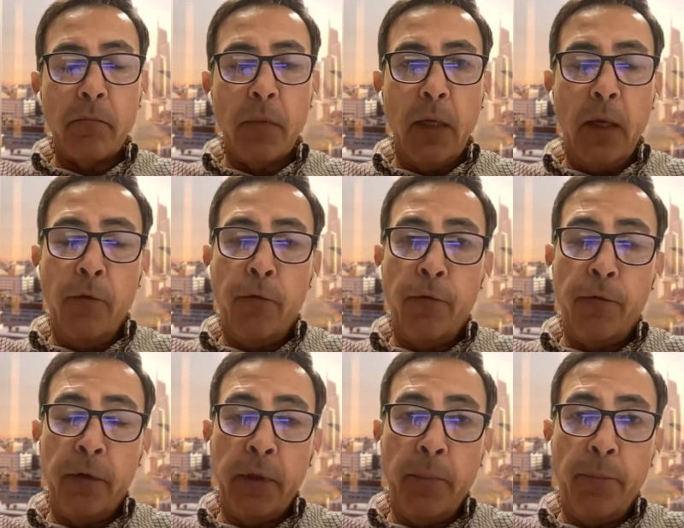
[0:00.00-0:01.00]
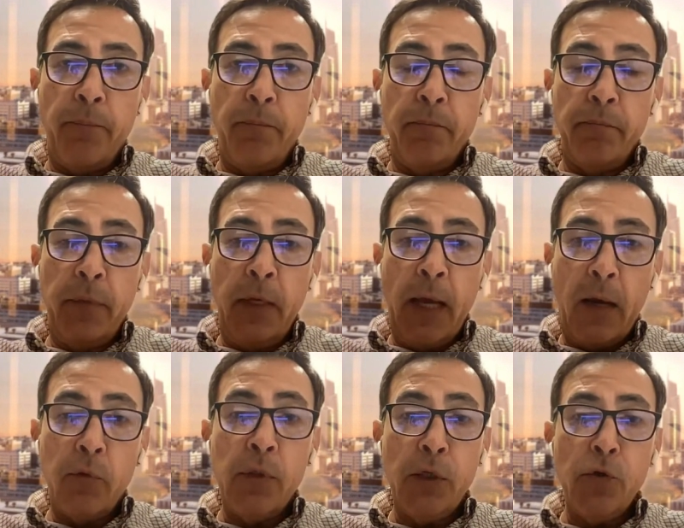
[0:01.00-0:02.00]
if the
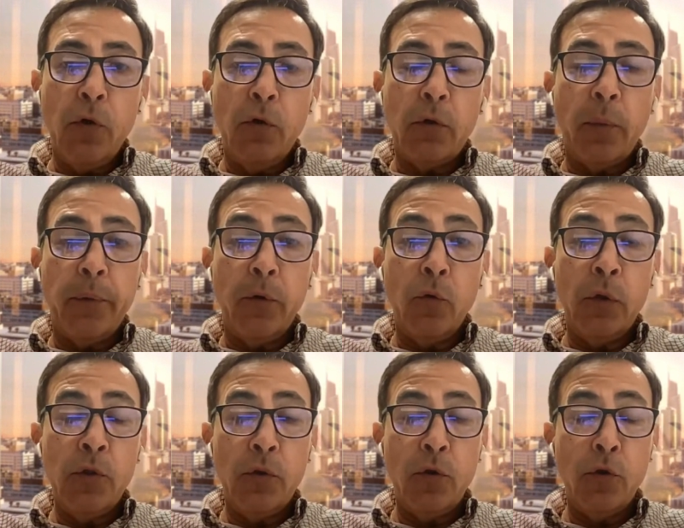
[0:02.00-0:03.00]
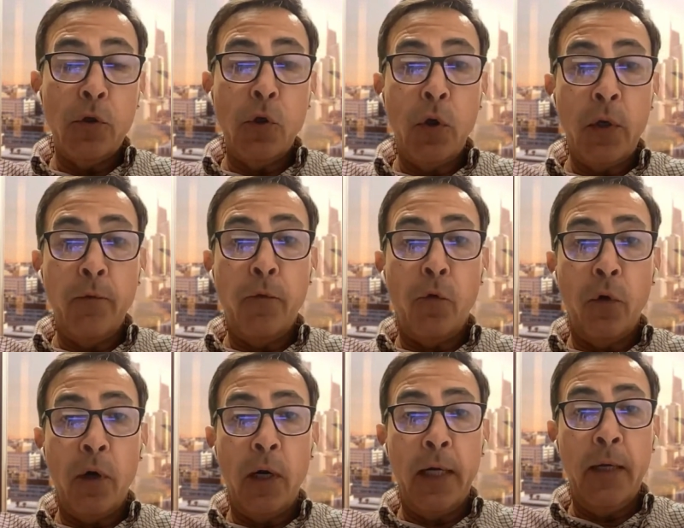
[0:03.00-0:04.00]
acquisition entrepreneur is just looking
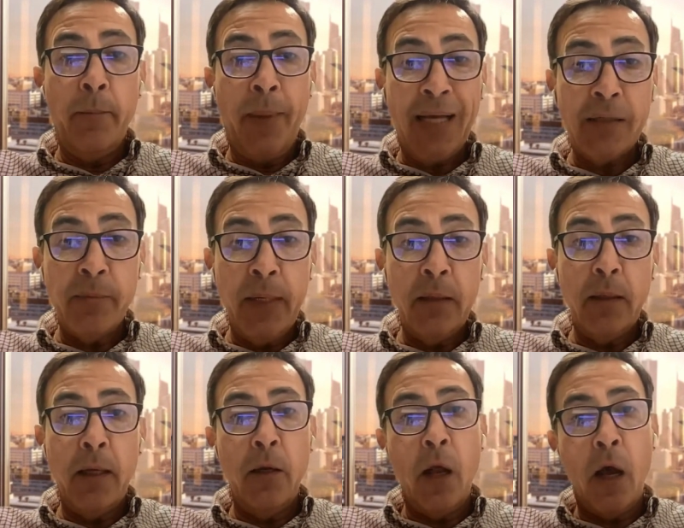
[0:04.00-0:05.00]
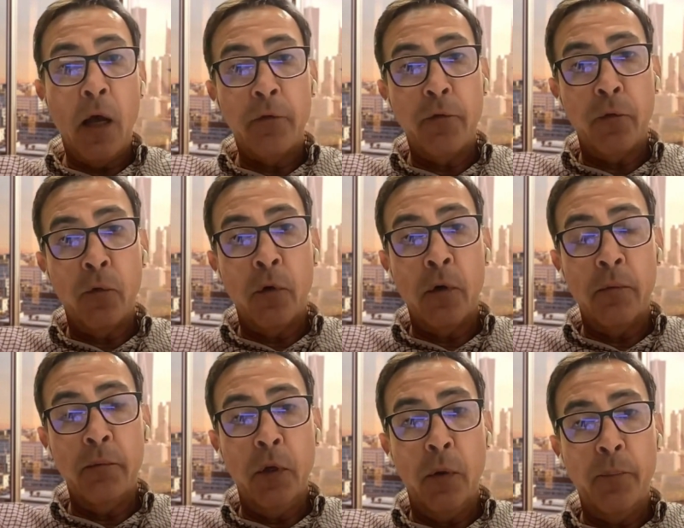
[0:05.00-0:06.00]
for an investment and not for
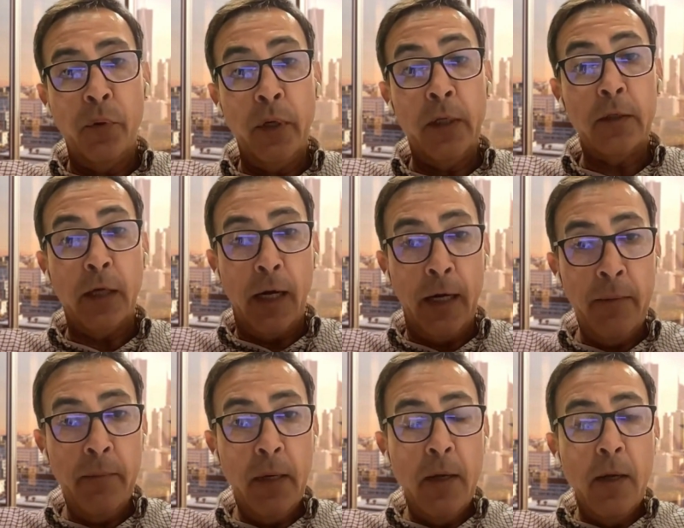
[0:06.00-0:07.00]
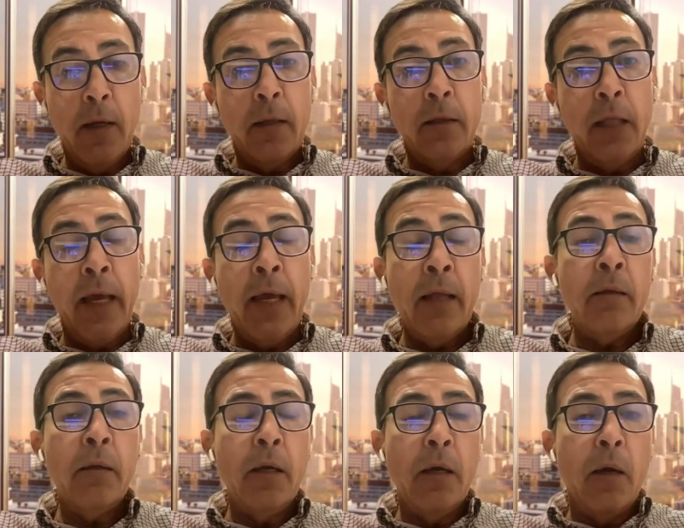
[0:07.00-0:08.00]
putting time, then
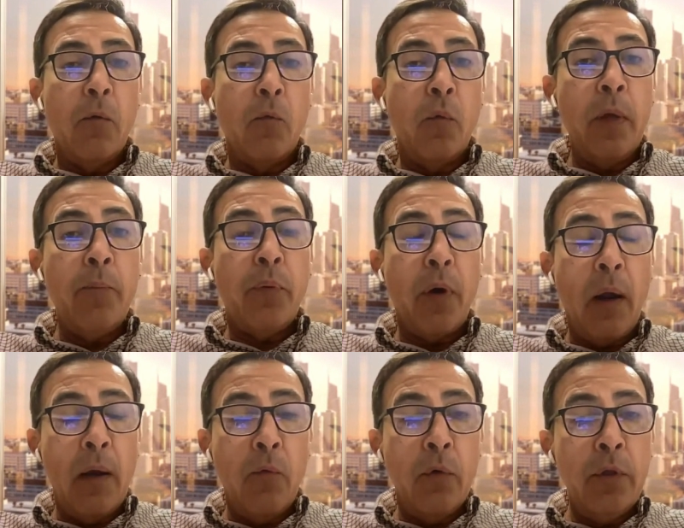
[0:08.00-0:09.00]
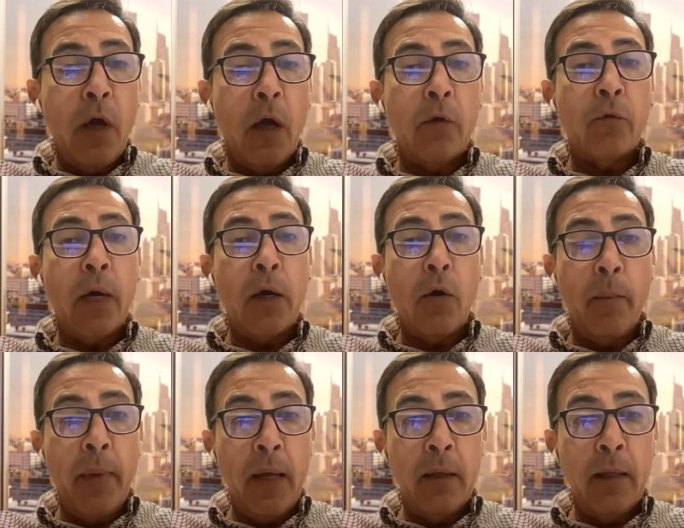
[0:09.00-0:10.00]
we probably would not
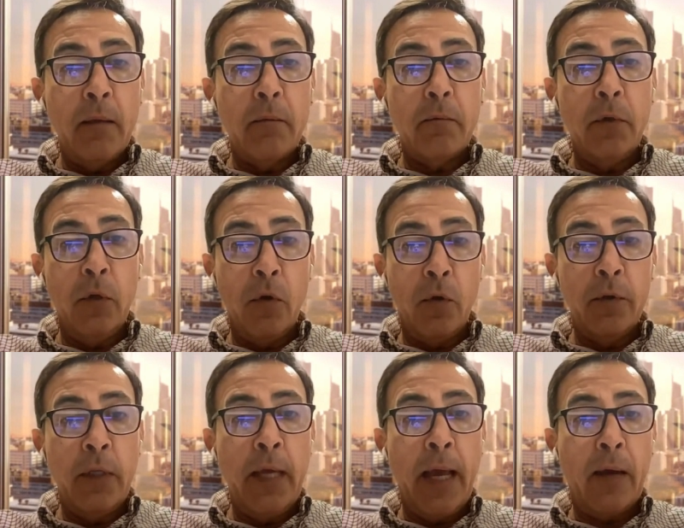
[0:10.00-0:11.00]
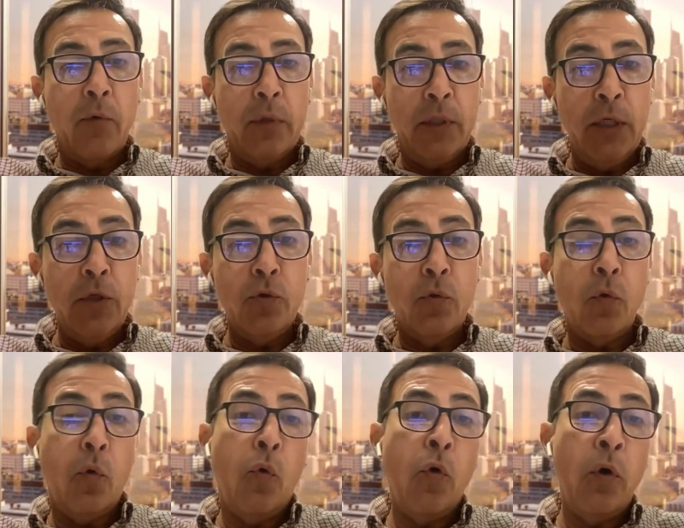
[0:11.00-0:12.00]
recommend the acquisition
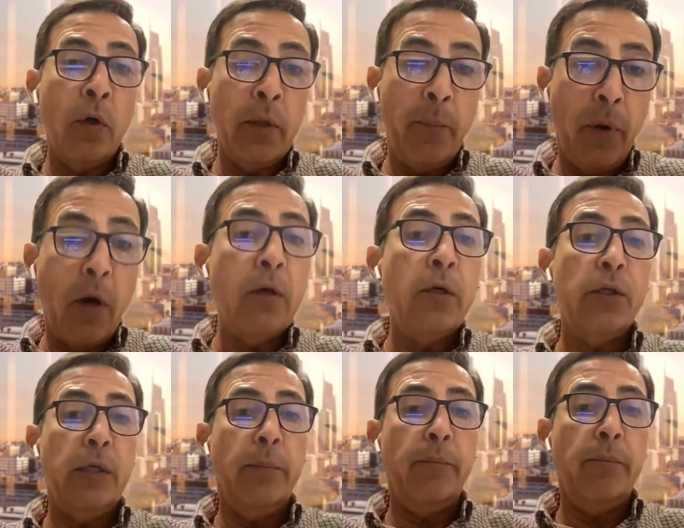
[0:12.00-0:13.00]
or the partnership.